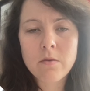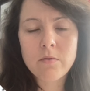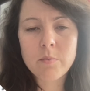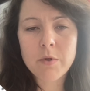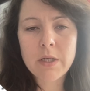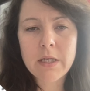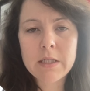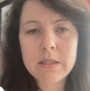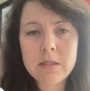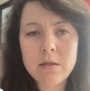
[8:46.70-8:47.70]

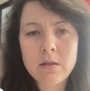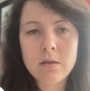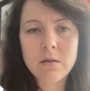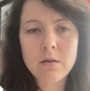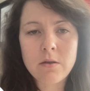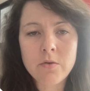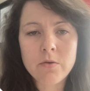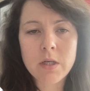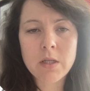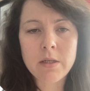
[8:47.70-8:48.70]
Replace the
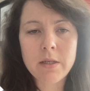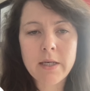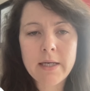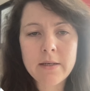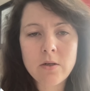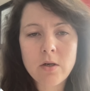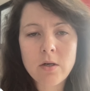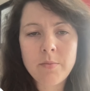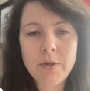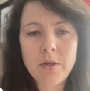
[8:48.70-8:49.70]
URL in the ad
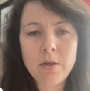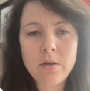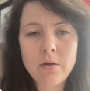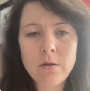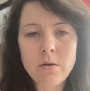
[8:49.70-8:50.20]
copy.